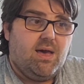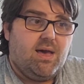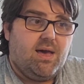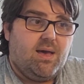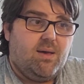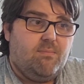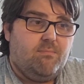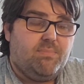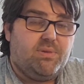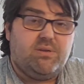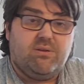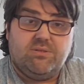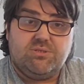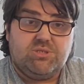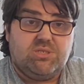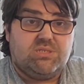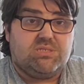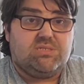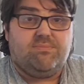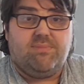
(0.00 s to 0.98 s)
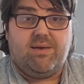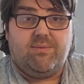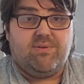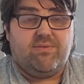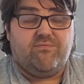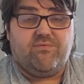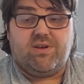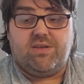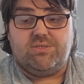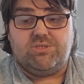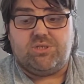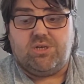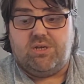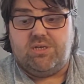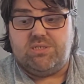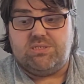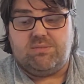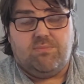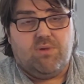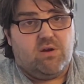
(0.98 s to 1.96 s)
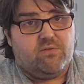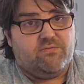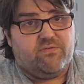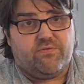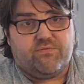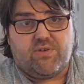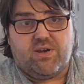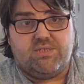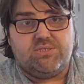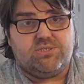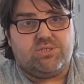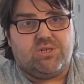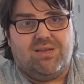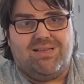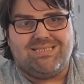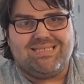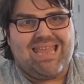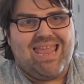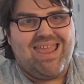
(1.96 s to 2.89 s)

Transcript: But not just the Batman franchise, the Marvel franchise,